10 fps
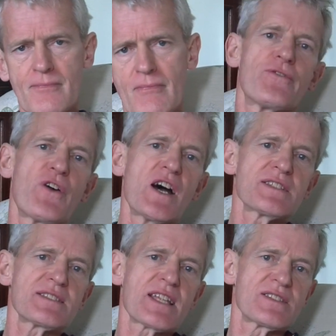
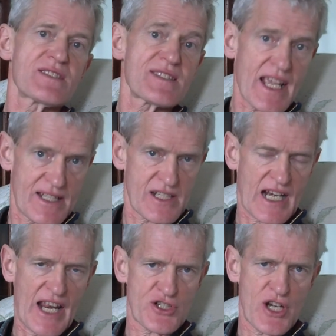First and second
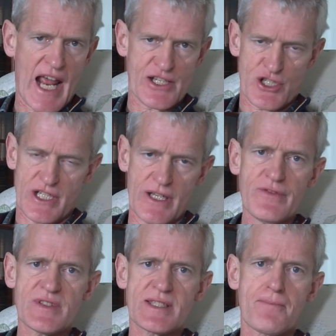declension
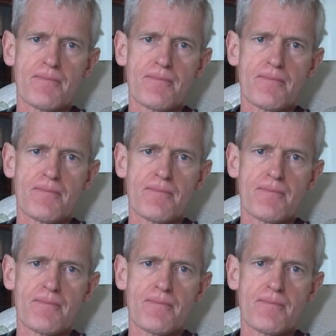adjectives,